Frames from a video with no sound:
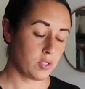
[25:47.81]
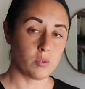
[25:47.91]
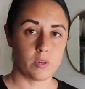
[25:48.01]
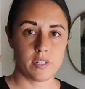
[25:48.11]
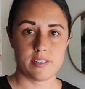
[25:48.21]

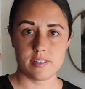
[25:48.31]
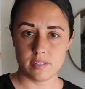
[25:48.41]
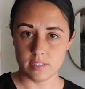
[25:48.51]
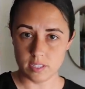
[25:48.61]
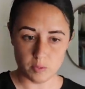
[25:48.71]
source,
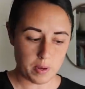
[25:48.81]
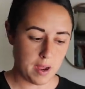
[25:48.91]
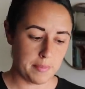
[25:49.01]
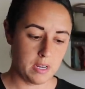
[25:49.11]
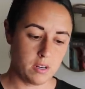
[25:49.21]
Little
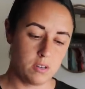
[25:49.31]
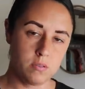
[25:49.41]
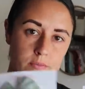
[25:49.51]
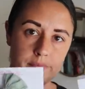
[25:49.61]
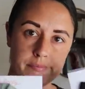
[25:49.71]
Poppy
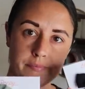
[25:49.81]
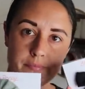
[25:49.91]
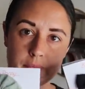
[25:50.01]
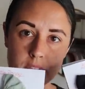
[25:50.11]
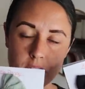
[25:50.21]
Co,
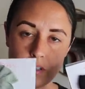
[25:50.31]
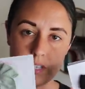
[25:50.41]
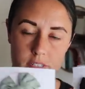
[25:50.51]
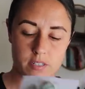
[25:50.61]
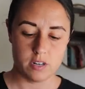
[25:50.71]
they're on
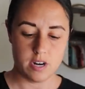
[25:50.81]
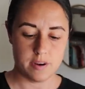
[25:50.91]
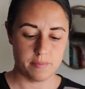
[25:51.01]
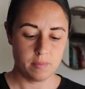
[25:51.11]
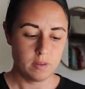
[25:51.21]

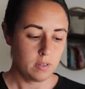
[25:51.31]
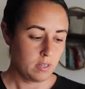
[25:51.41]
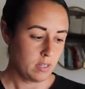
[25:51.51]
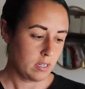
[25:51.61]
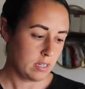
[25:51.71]
Instagram.
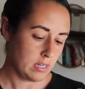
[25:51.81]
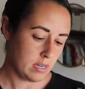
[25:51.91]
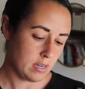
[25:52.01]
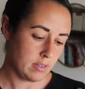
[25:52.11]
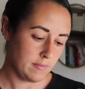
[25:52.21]

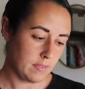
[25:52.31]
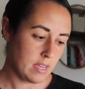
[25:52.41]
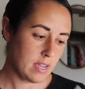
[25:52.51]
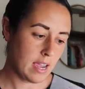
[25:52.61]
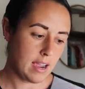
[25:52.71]

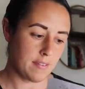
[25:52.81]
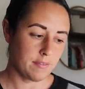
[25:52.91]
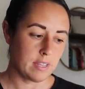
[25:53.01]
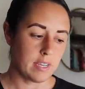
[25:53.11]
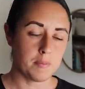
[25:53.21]
They have
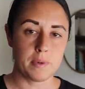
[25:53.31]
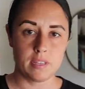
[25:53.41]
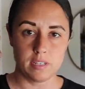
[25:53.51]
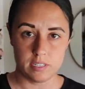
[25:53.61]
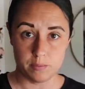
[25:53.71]
like a
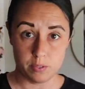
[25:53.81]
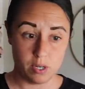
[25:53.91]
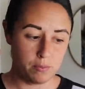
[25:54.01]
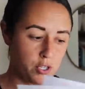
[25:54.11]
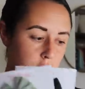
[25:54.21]
monthly
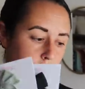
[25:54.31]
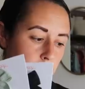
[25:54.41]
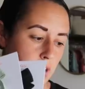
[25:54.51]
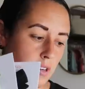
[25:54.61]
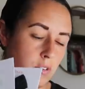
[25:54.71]
subscription you
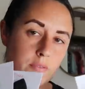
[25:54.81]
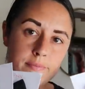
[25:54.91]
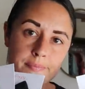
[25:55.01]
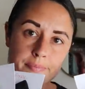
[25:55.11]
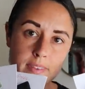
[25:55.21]
can do,
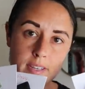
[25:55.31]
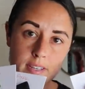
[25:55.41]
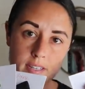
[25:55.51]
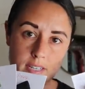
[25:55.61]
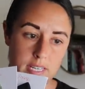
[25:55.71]

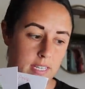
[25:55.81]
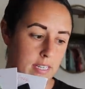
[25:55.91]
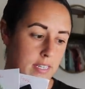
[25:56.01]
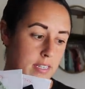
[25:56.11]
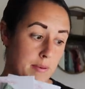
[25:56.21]

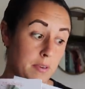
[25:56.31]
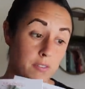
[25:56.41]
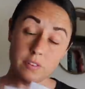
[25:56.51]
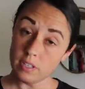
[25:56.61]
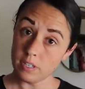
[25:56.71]
and I'm an
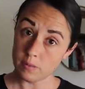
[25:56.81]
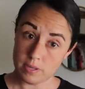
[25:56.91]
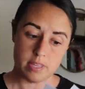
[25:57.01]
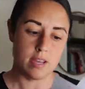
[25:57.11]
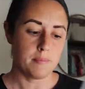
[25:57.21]
affiliate
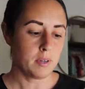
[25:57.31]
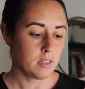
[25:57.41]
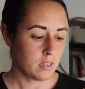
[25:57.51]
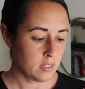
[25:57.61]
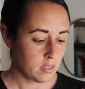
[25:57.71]
with them.
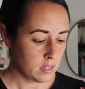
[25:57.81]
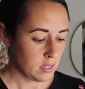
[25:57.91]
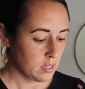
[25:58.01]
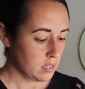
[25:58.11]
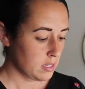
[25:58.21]

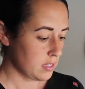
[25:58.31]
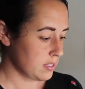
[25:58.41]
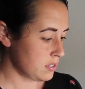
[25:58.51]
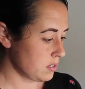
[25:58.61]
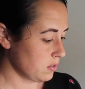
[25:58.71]

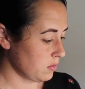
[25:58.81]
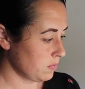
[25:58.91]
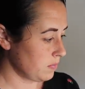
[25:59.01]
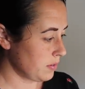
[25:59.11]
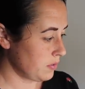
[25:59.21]
And so
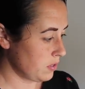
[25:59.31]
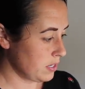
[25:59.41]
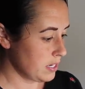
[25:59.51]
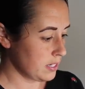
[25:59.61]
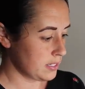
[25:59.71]
if you're
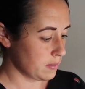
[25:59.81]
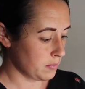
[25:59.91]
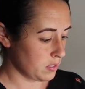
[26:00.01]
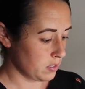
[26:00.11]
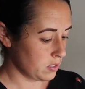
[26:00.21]
needing
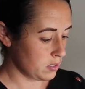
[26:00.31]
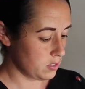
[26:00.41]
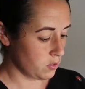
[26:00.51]
some good